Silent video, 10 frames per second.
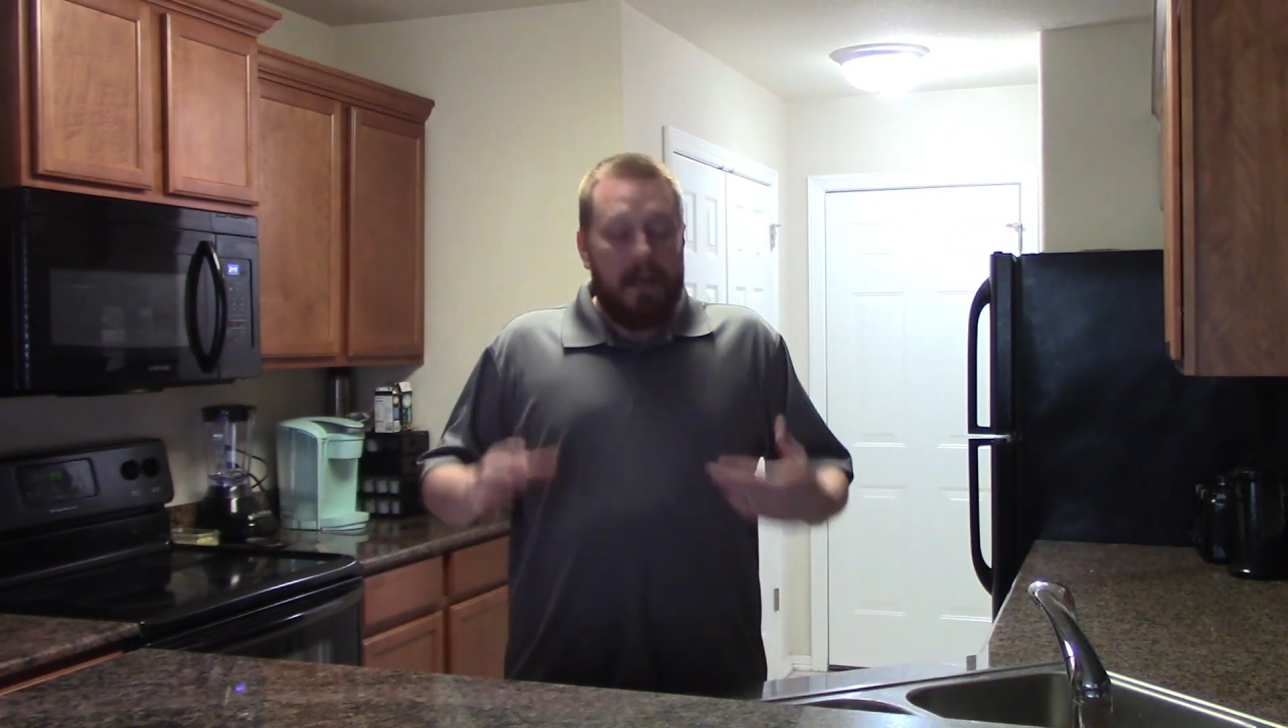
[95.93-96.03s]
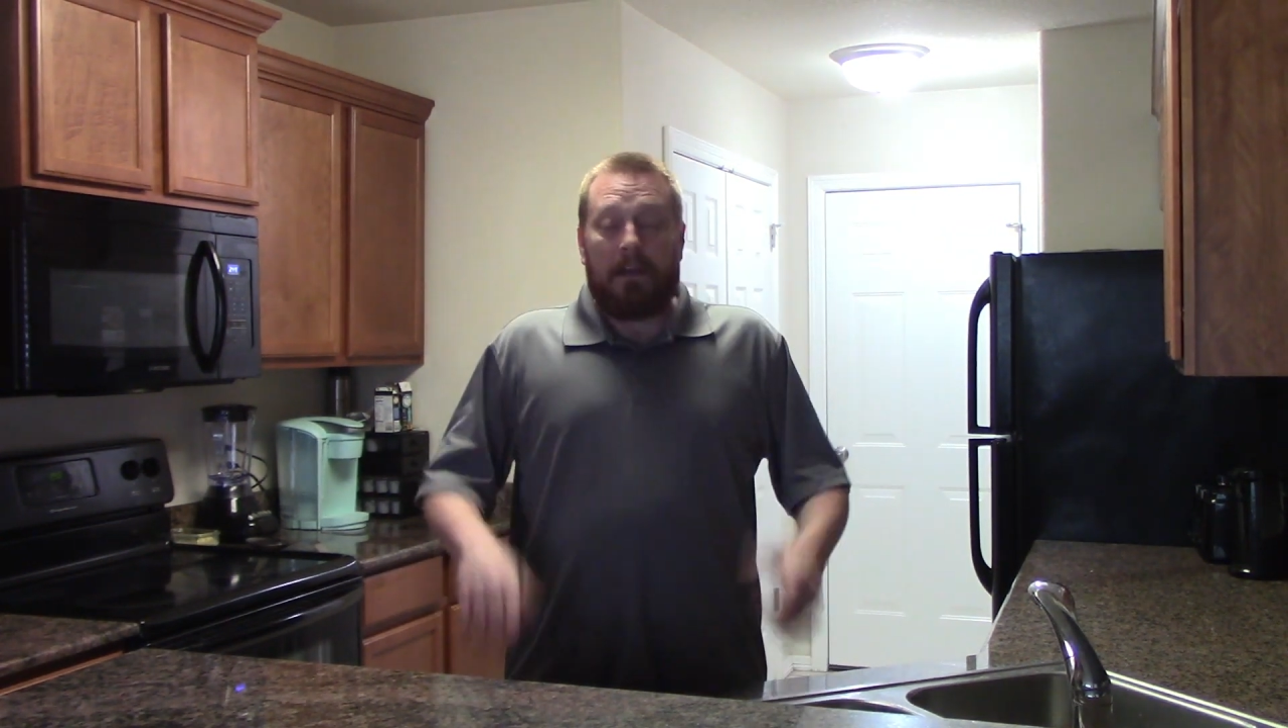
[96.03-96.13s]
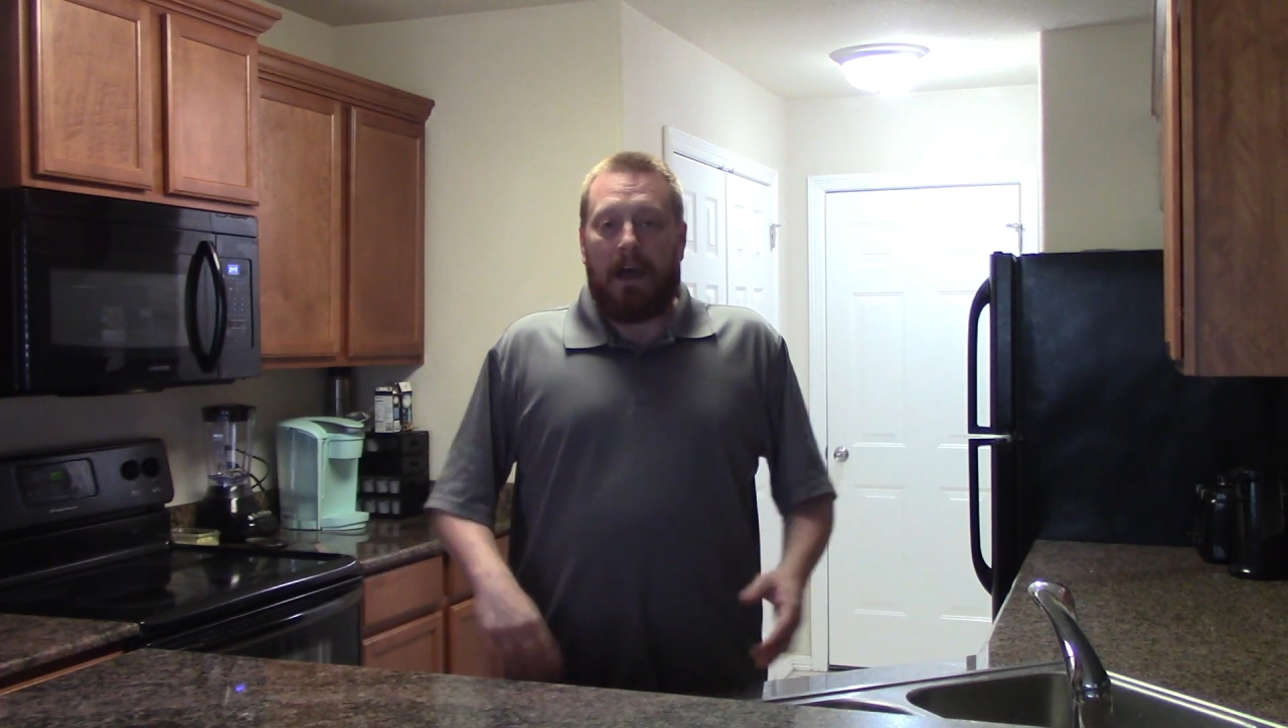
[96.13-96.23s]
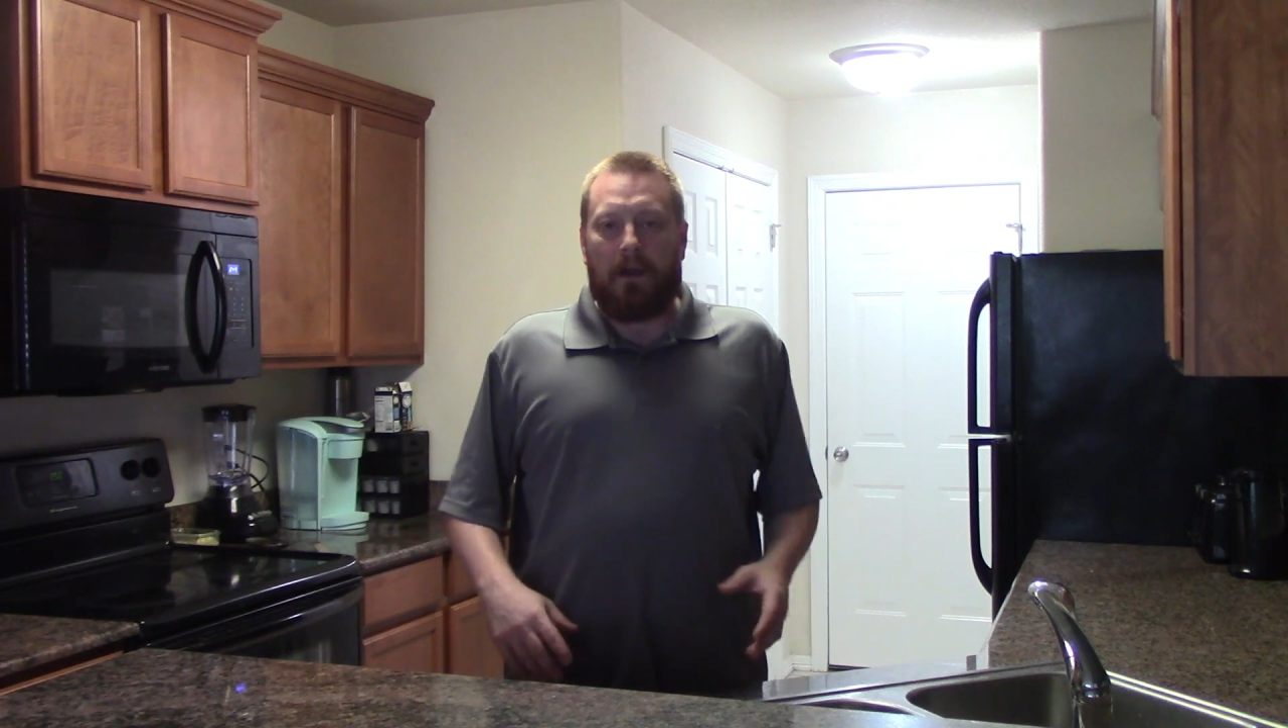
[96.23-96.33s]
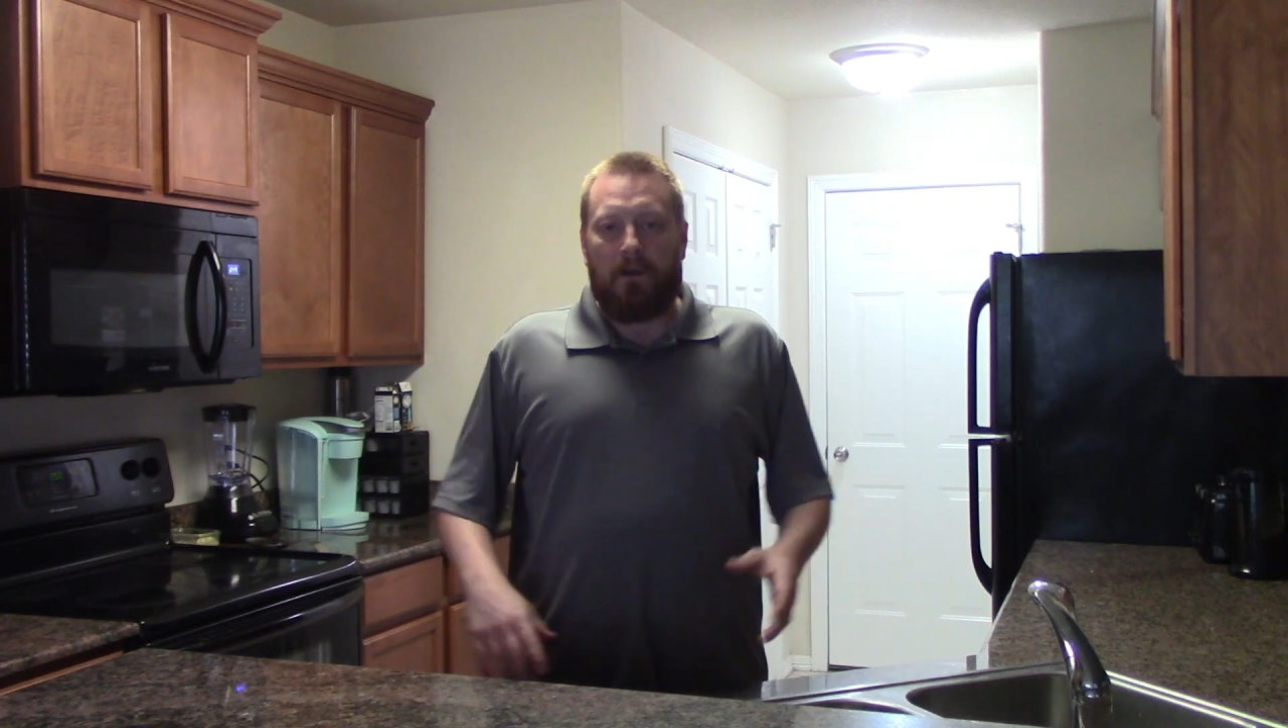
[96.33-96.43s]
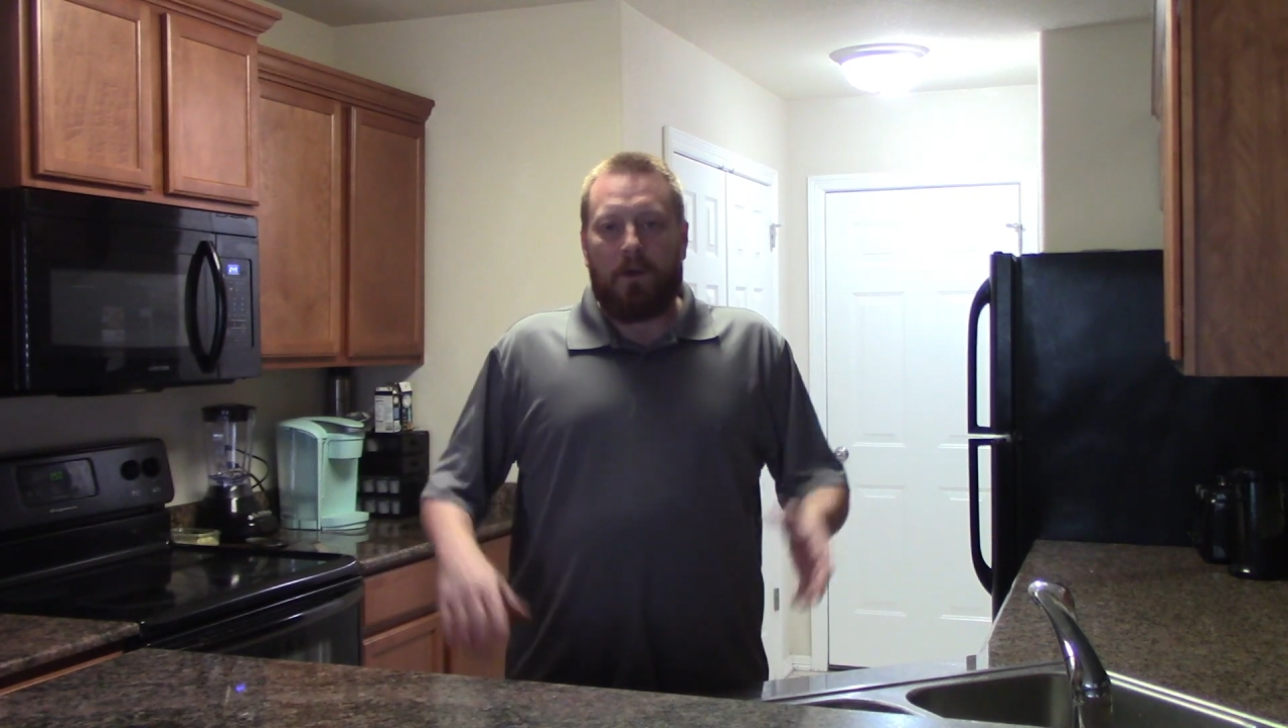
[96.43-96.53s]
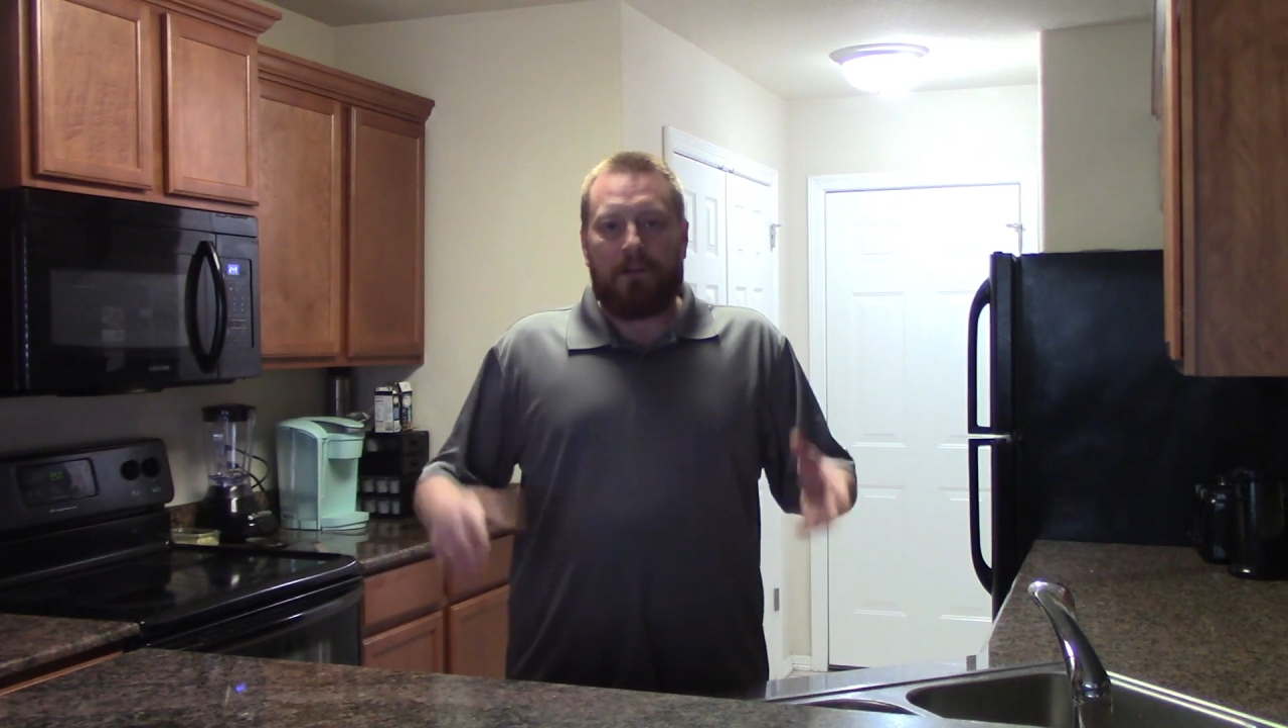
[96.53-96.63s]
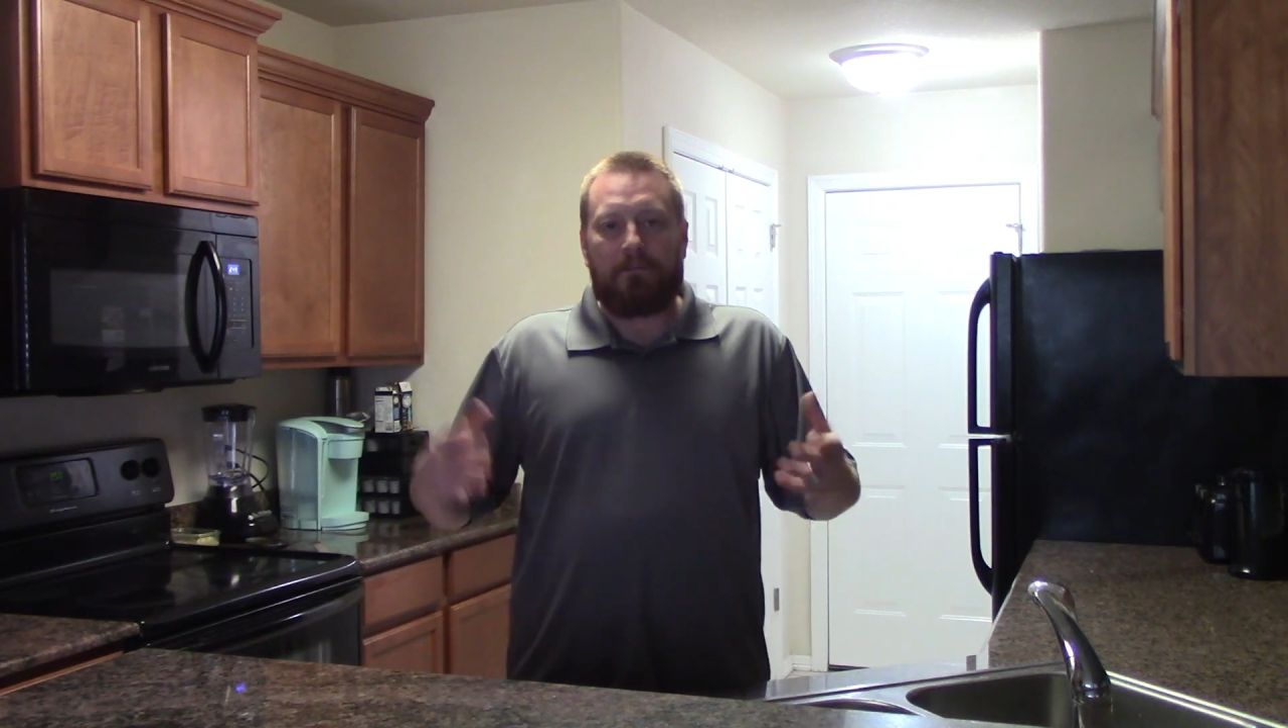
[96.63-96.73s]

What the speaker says: Now, I don't know where